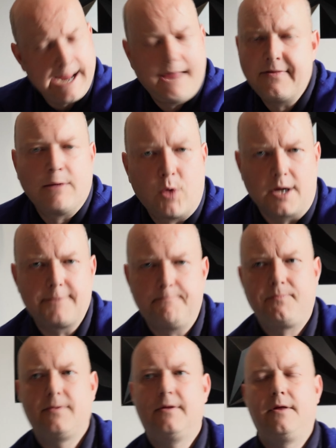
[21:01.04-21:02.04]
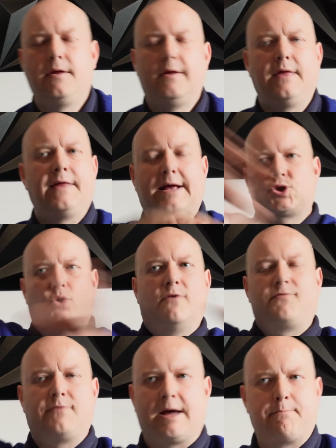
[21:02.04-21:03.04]
they work. That sort
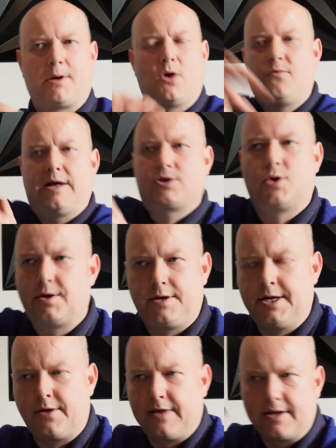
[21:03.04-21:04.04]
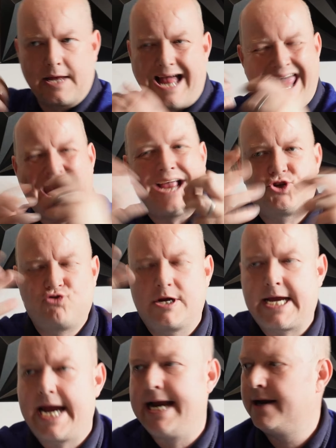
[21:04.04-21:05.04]
of, that bloat, that sort of, that extra
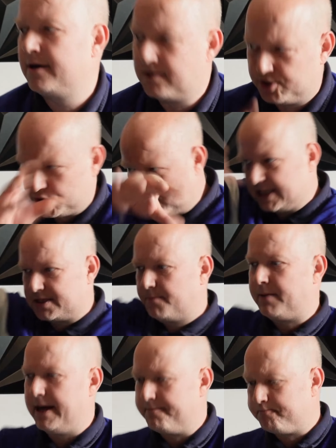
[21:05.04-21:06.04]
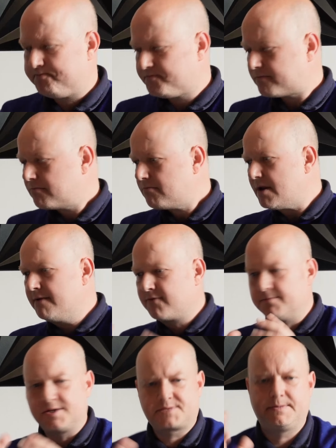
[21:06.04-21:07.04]
gain does disappear
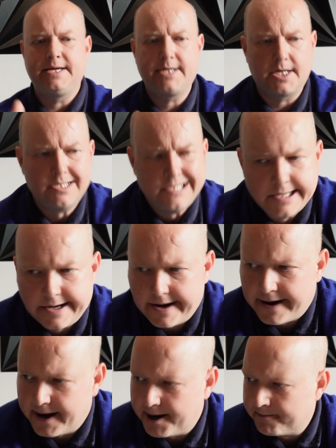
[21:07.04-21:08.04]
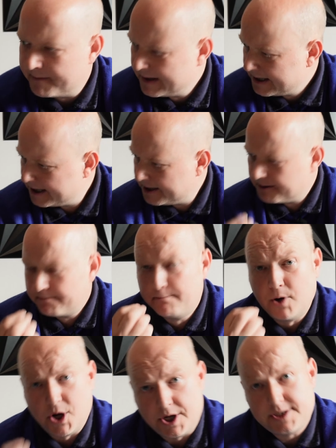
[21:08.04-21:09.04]
from the speaker.
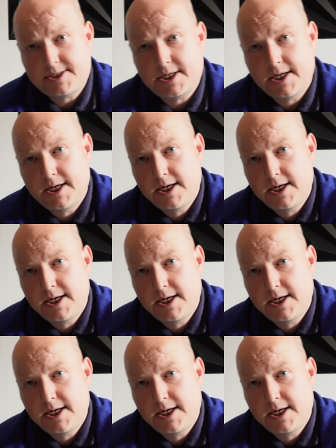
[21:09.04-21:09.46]
But